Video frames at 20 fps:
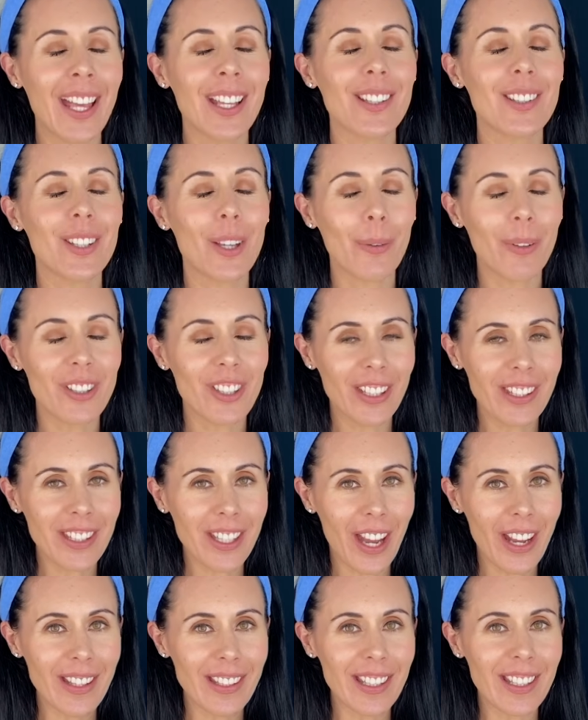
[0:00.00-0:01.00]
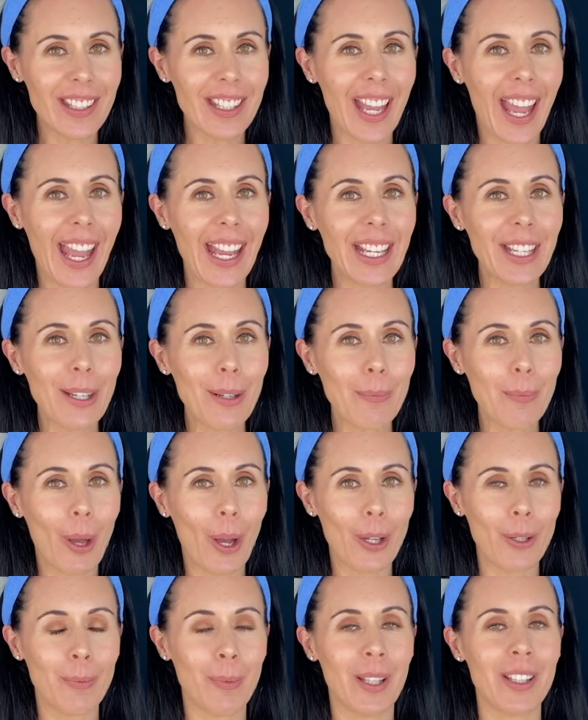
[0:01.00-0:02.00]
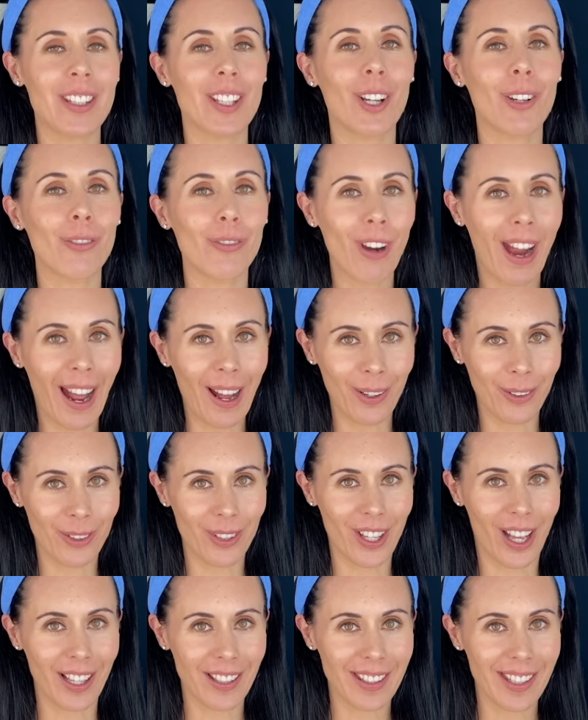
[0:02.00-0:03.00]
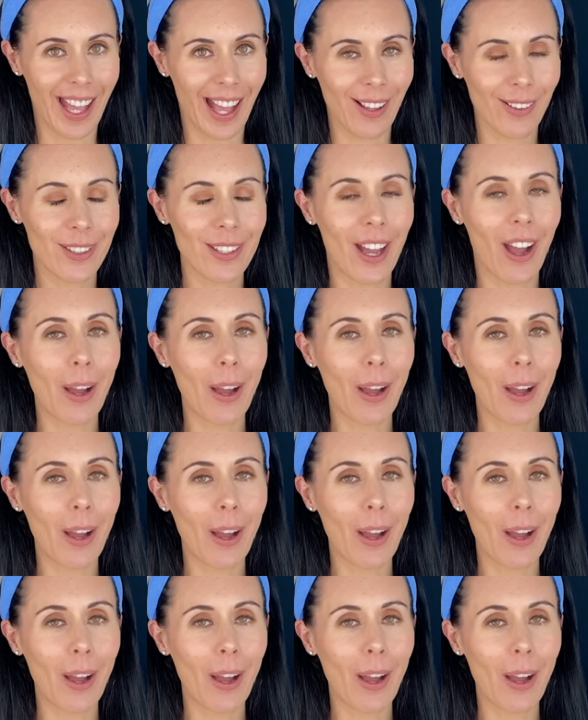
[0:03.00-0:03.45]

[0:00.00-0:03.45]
So we're just going to take a moment to ground ourselves.